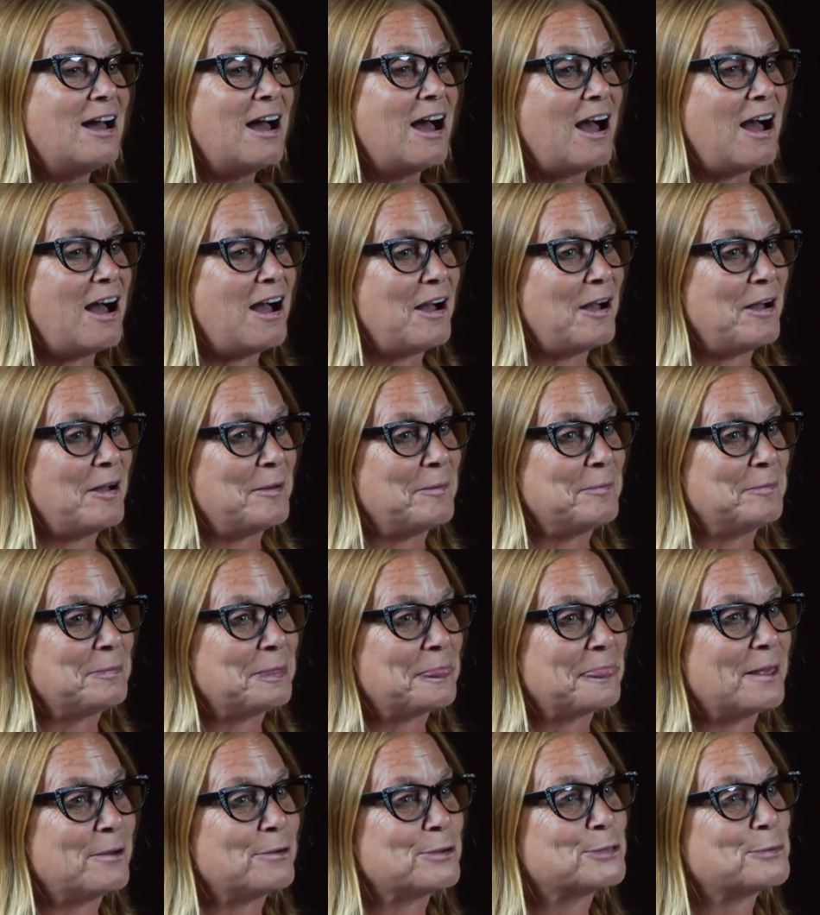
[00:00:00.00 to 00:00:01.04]

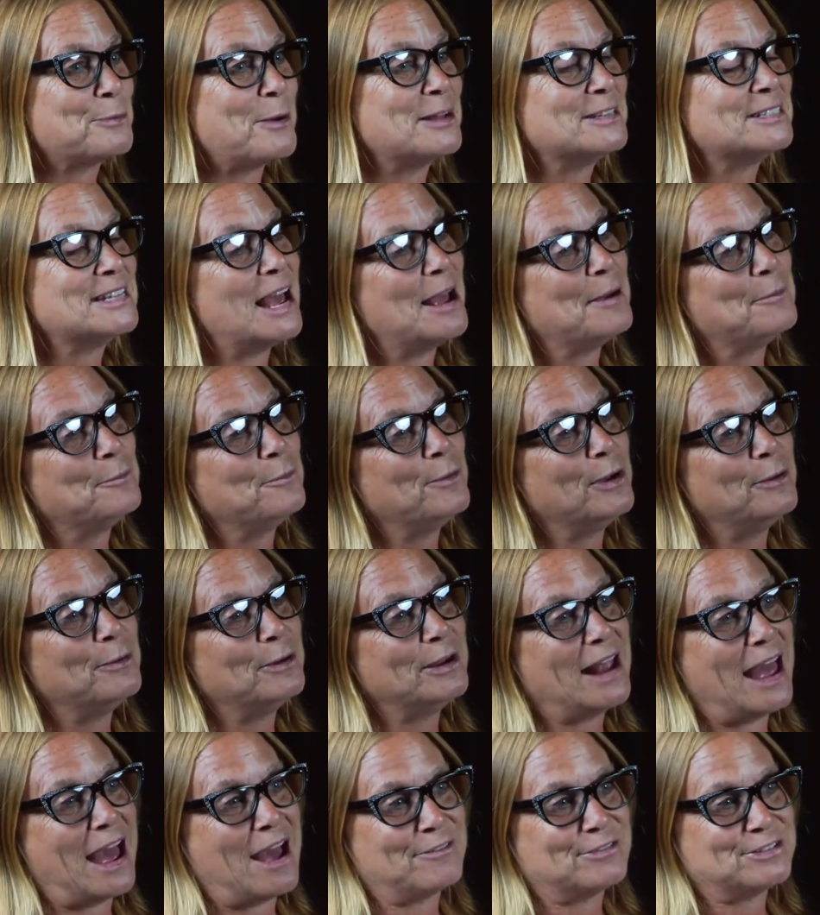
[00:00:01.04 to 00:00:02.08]
There was one time we
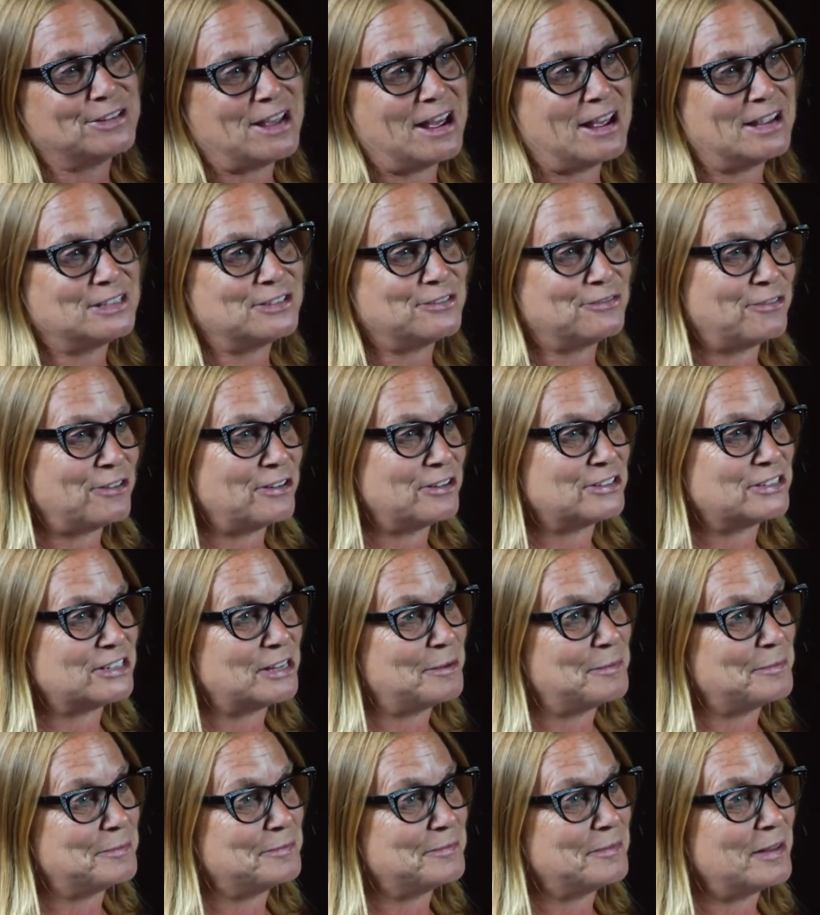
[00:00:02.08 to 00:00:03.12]
would advertise for
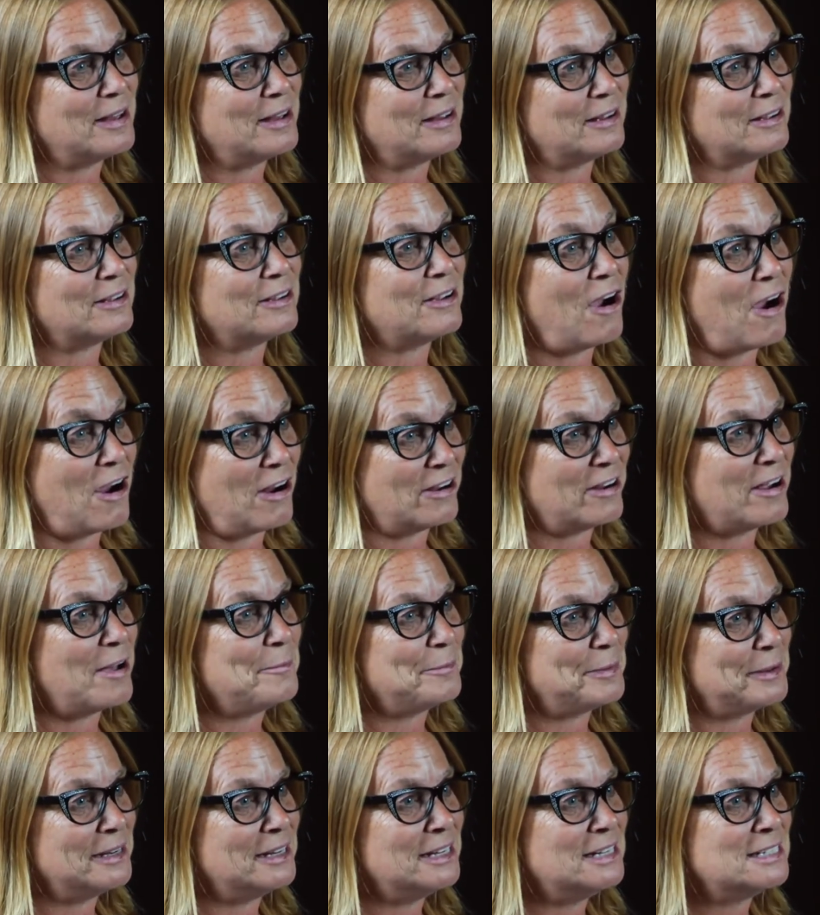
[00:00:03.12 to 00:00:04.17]
some car
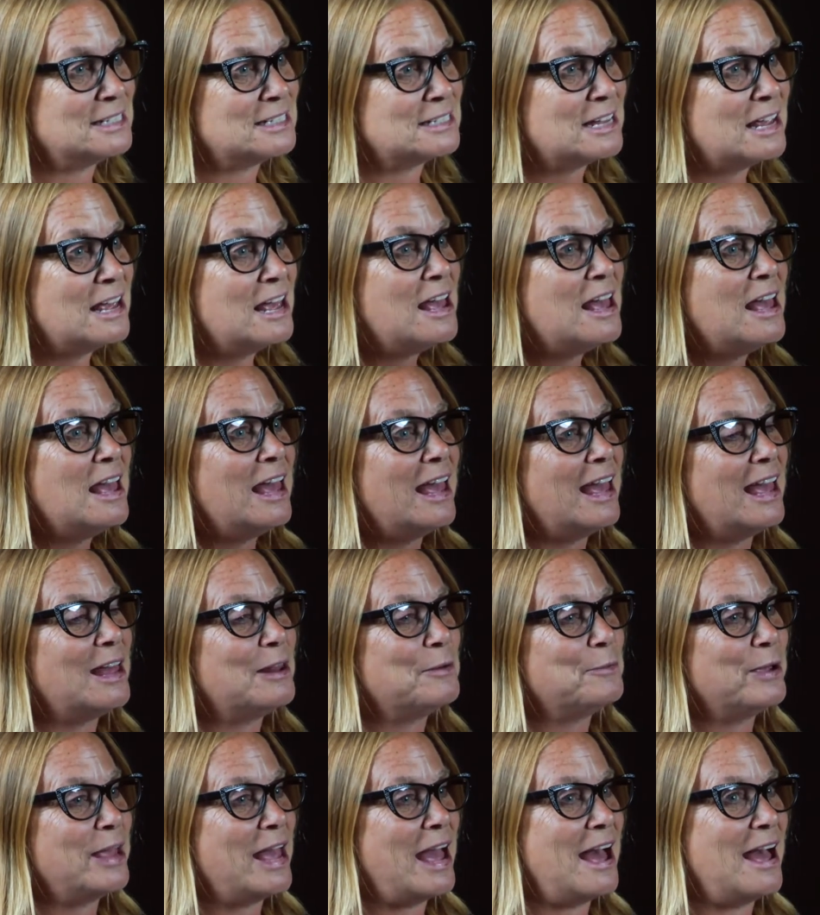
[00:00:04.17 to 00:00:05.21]
companies,
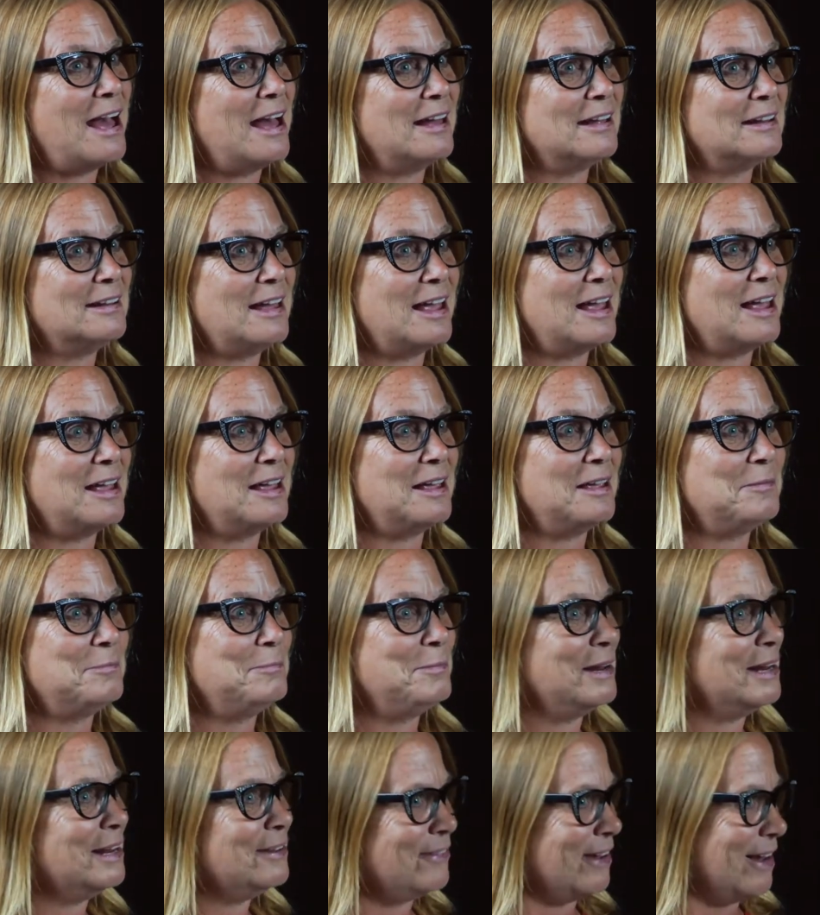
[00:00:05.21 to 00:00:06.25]
and we had a
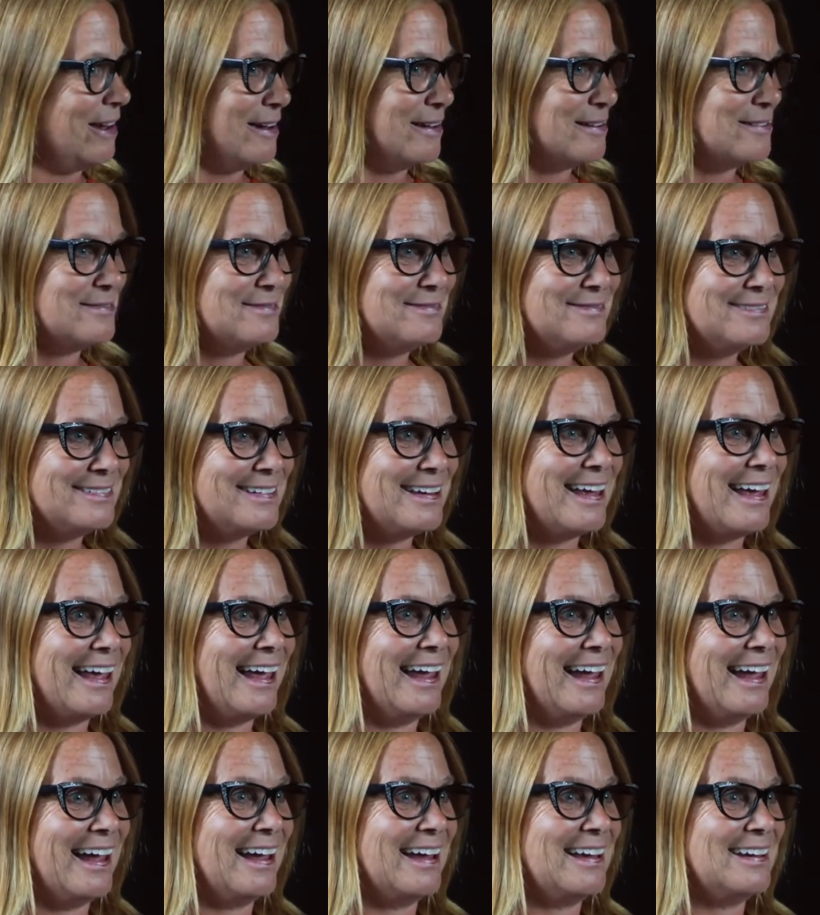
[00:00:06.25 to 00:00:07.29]
minivan,
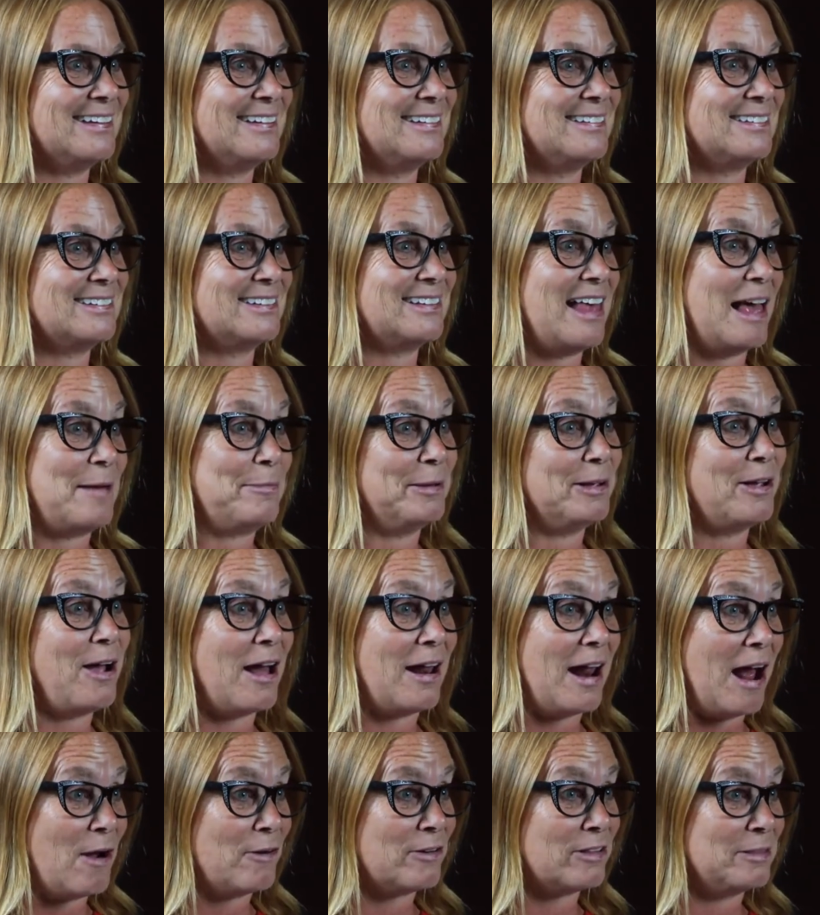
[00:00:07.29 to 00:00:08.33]
and Slappy
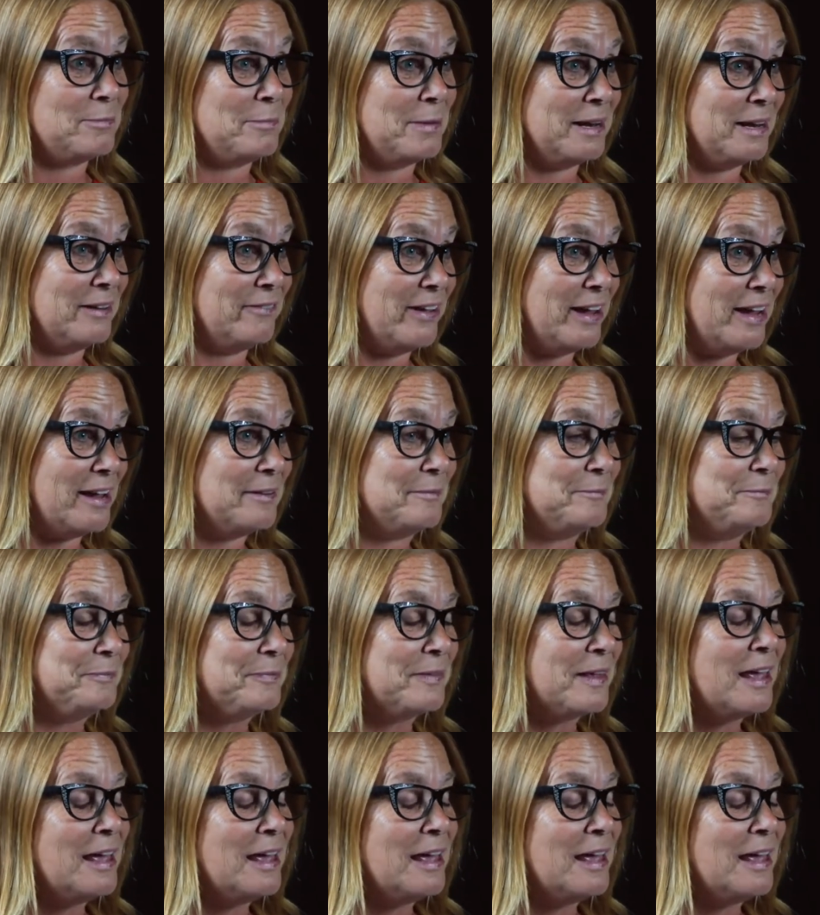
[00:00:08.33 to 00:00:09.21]
got out of the minivan.